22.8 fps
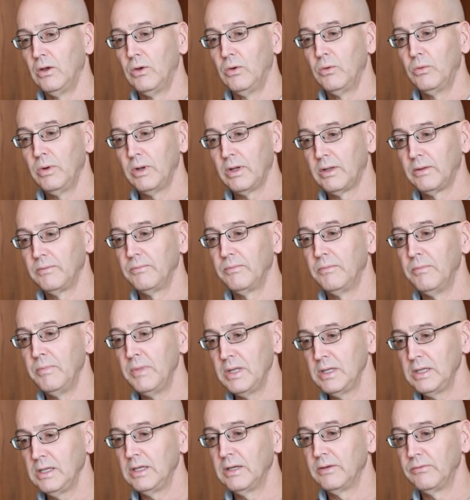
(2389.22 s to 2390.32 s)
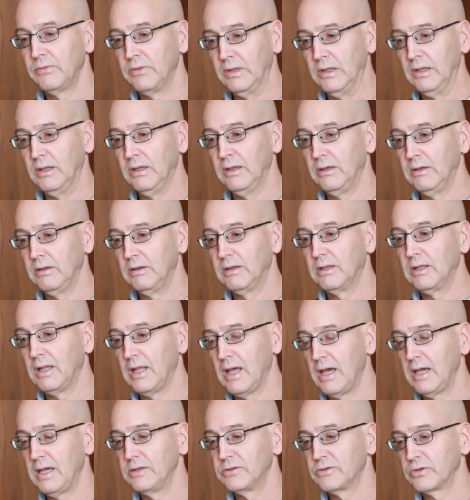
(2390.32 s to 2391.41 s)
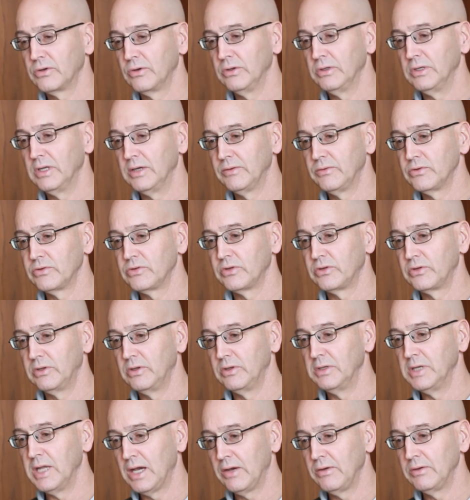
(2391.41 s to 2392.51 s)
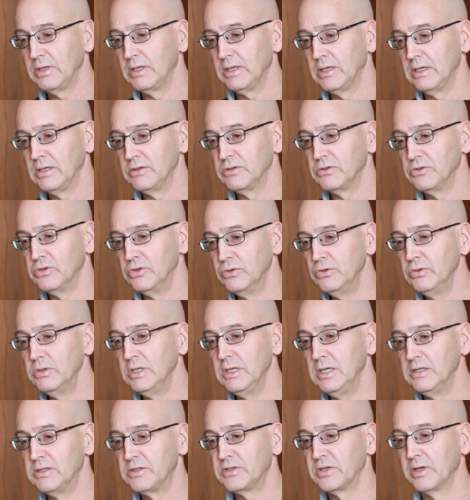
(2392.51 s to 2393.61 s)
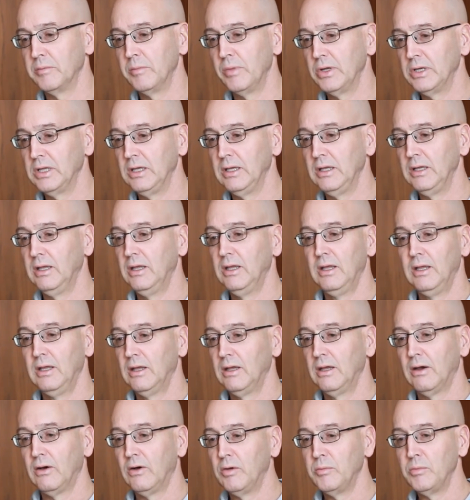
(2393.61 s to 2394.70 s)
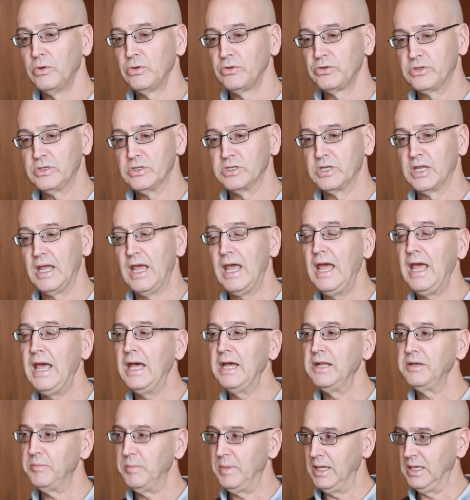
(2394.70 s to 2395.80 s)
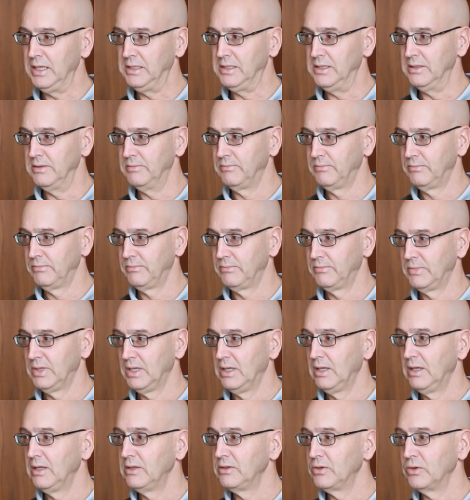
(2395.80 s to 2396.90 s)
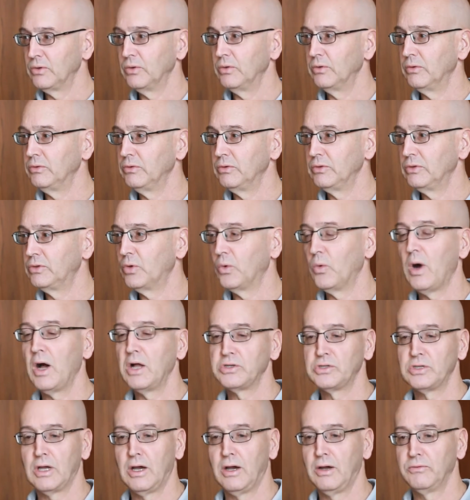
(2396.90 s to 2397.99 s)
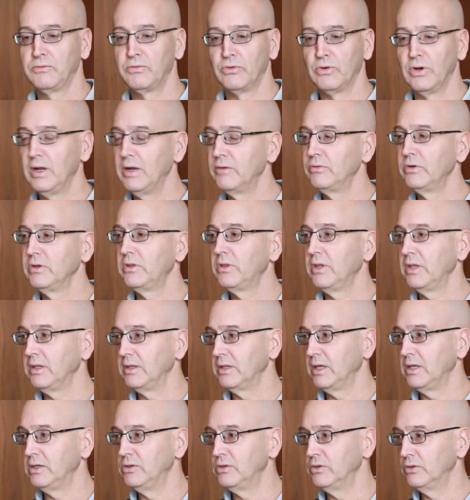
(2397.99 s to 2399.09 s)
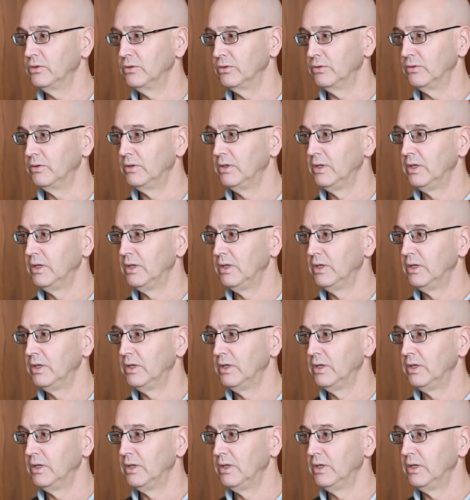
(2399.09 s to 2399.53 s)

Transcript: Well, many of the clients going to Everest nowadays do need somebody almost as a handmaiden to watch out for everything they do.